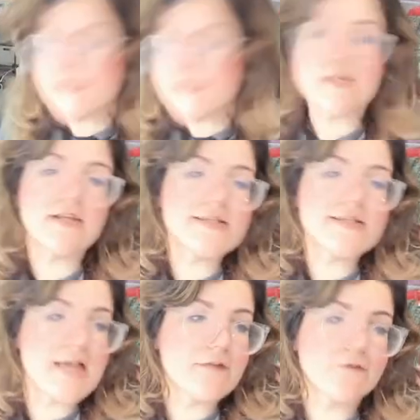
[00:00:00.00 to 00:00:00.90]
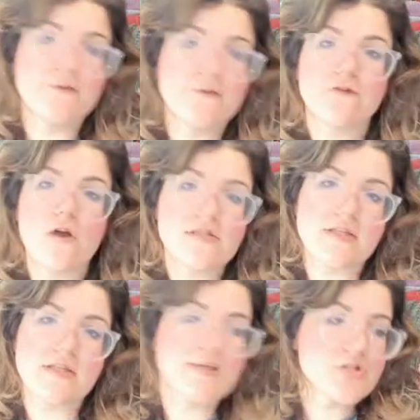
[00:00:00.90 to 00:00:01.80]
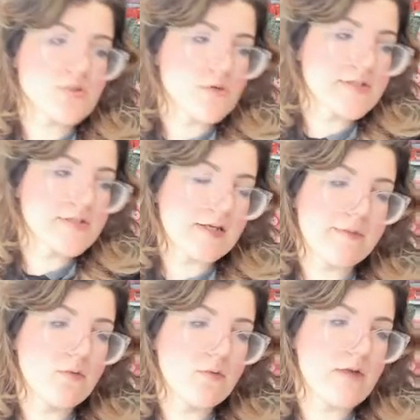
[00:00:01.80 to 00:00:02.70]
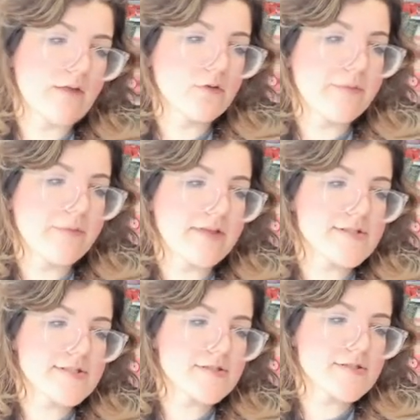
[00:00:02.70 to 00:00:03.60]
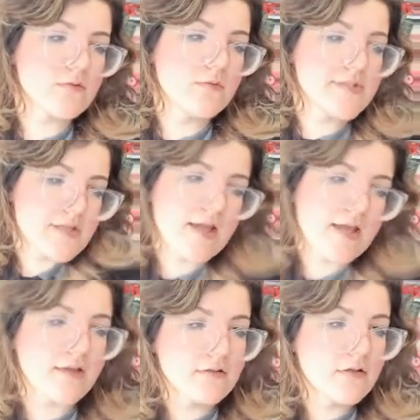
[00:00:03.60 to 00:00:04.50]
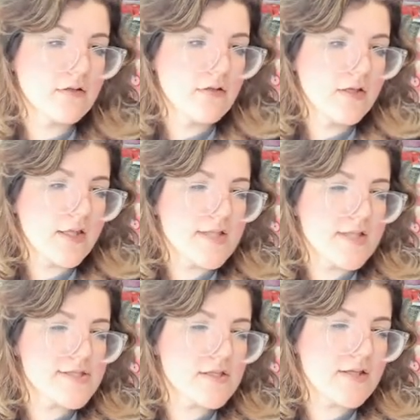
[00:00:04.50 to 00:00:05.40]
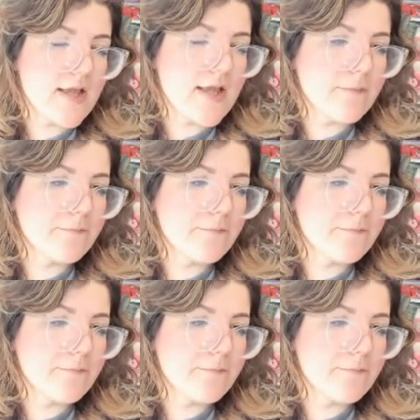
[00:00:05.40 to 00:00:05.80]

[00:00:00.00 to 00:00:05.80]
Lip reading: Sunday's kind of a free-for-all. Sunday's just always going to be whatever because it's Sunday. It's Sunday.